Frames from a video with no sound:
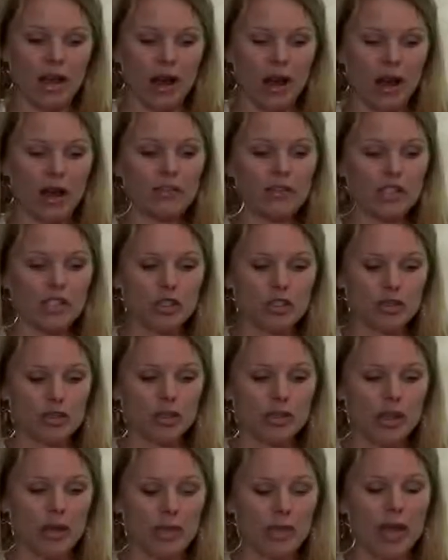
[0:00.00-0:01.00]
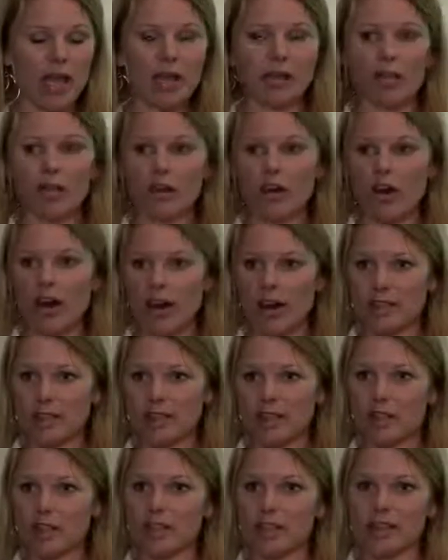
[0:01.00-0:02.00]
of children that may be
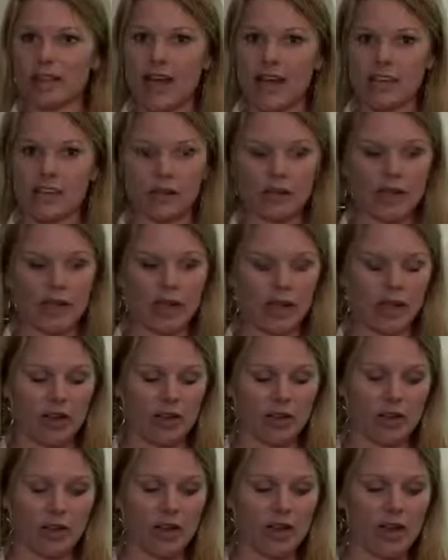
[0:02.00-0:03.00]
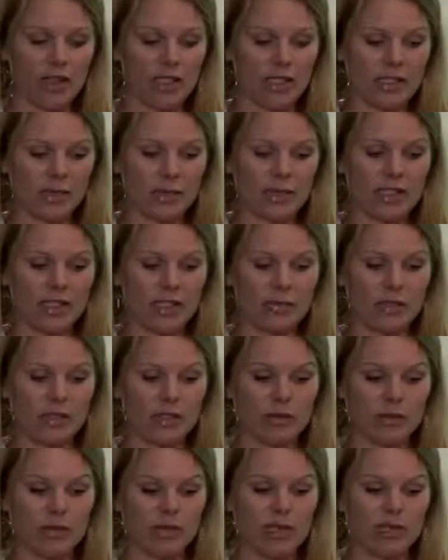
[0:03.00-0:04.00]
causing or exacerbating their autism
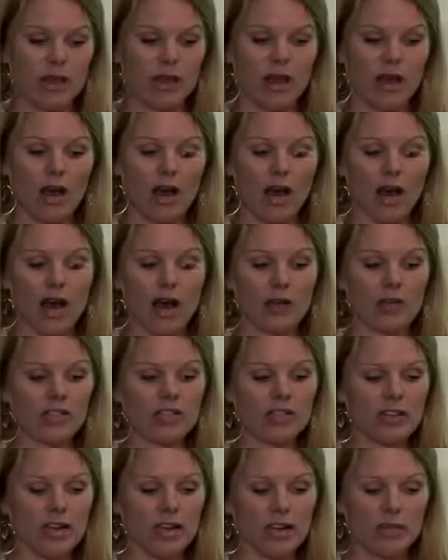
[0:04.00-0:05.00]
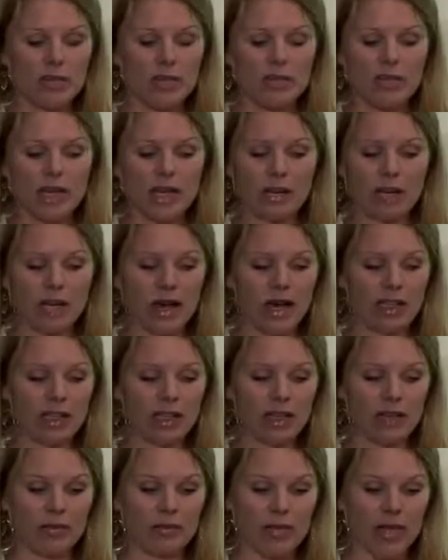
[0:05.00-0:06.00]
symptoms. Starting with
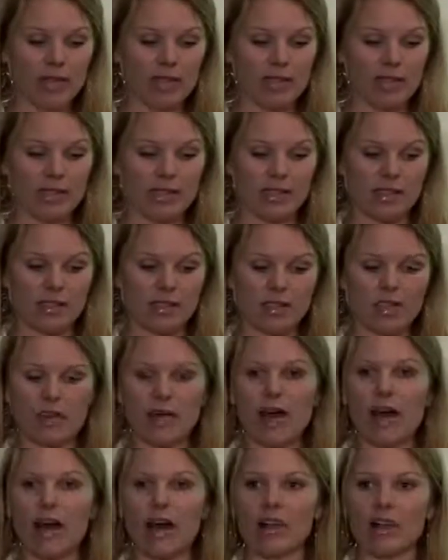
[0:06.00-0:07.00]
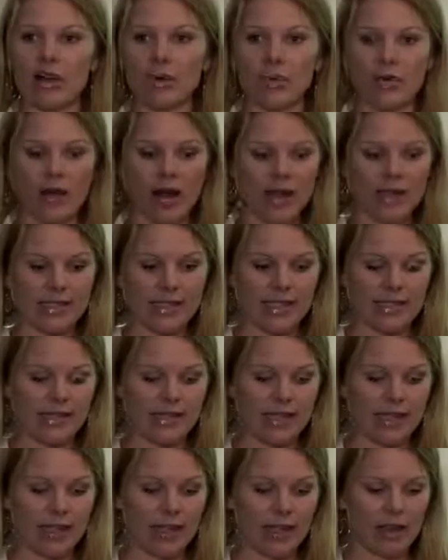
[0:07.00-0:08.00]
metabolic imbalances, how they're
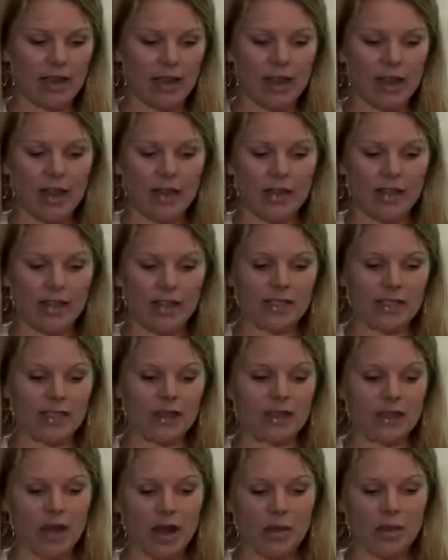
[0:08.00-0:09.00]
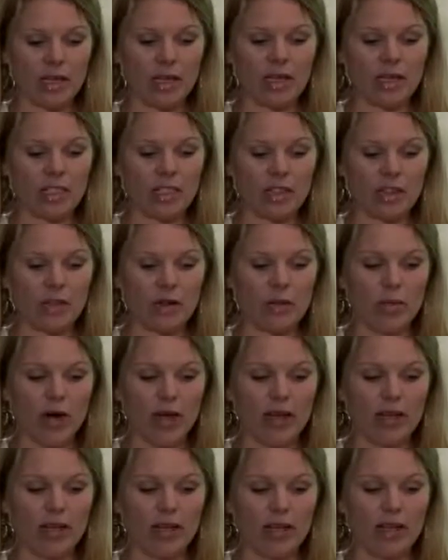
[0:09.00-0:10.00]
processing things that are coming into their
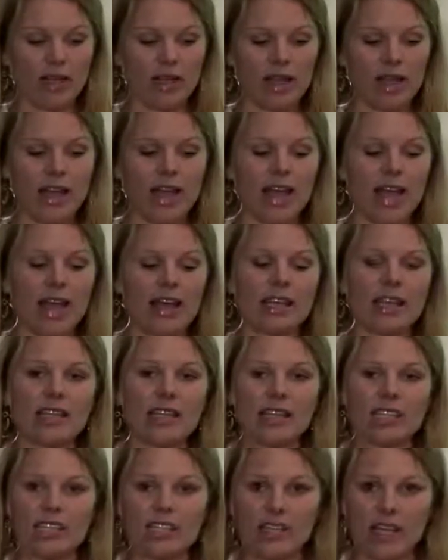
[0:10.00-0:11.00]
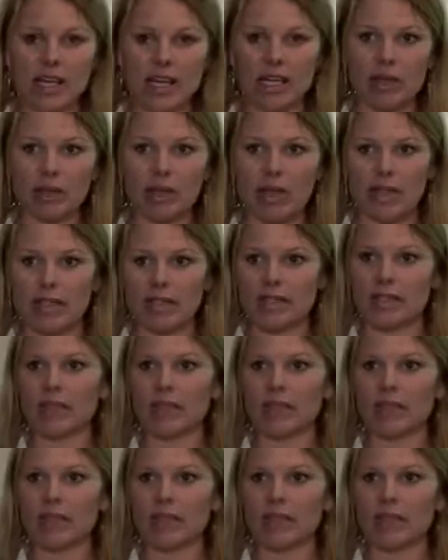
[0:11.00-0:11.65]
body. And then the genetic piece.